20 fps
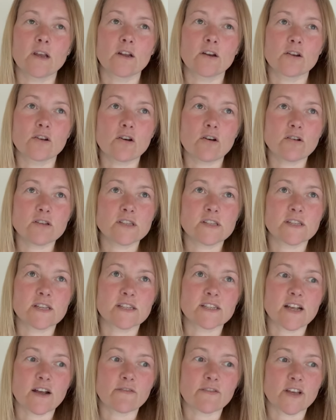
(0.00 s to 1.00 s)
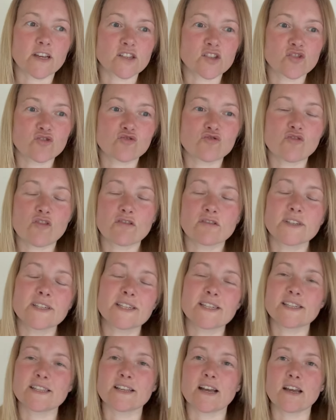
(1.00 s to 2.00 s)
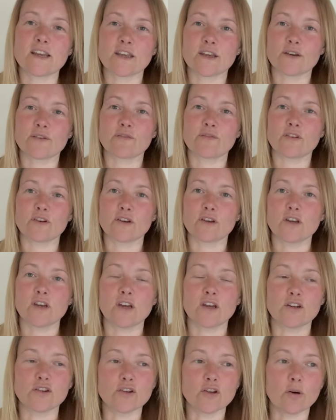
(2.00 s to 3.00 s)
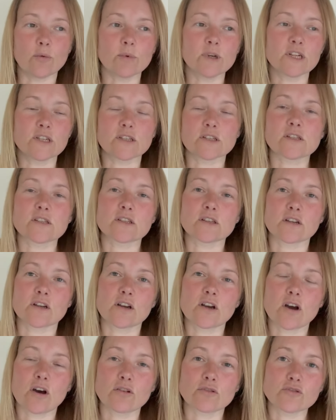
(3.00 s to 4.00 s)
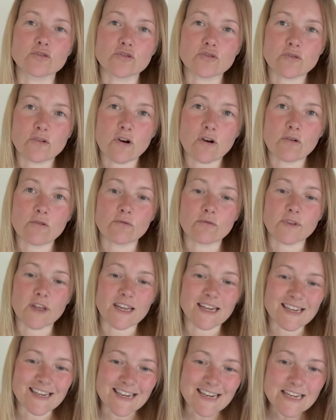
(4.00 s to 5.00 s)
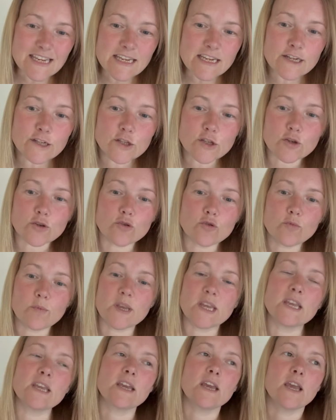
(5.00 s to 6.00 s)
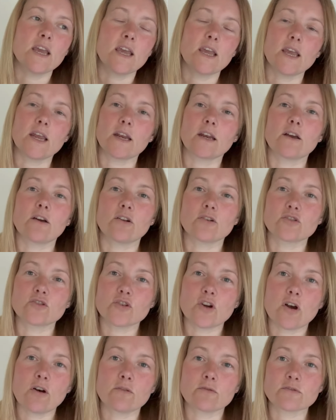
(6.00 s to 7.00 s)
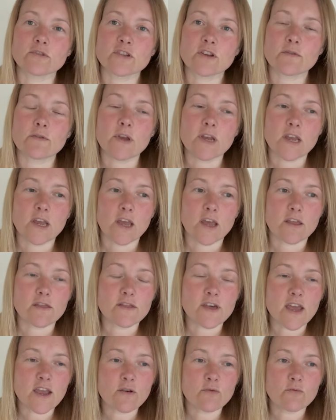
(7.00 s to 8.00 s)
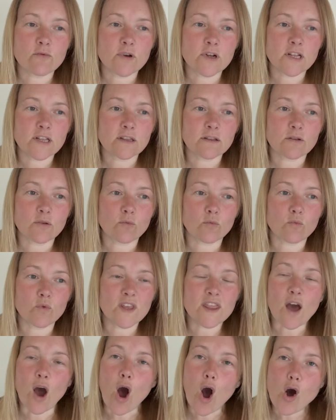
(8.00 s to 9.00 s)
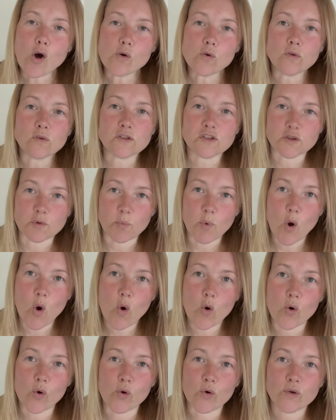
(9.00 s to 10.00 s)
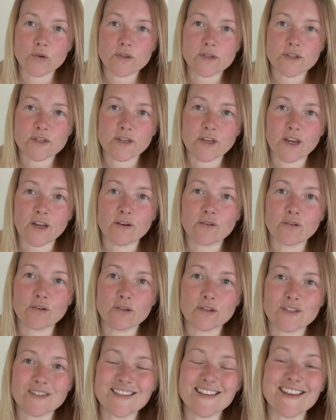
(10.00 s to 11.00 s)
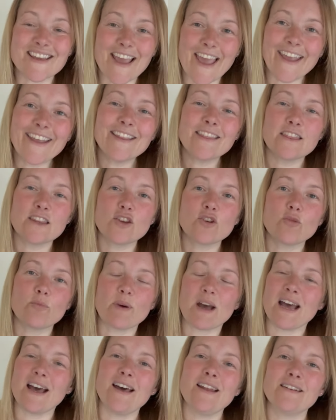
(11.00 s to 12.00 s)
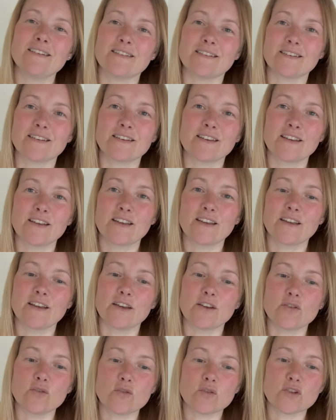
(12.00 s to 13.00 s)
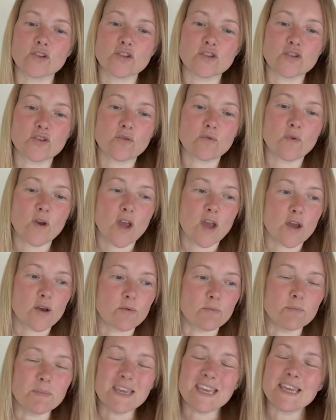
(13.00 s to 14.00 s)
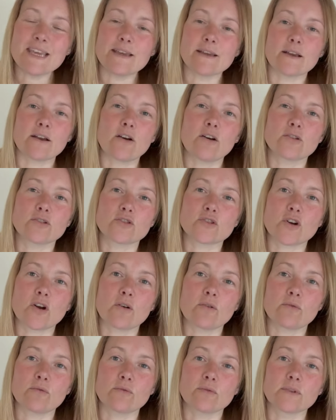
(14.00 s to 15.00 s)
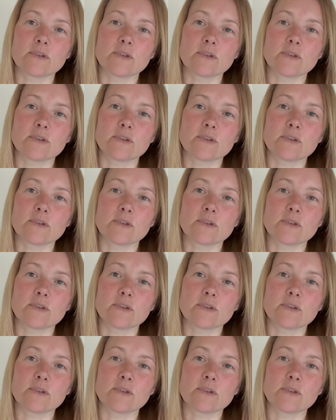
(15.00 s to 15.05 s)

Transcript: Narcissists have that strong desire for dominance and control. They need to be in control. So they will withhold support in order to gain the upper hand, in order to be in control.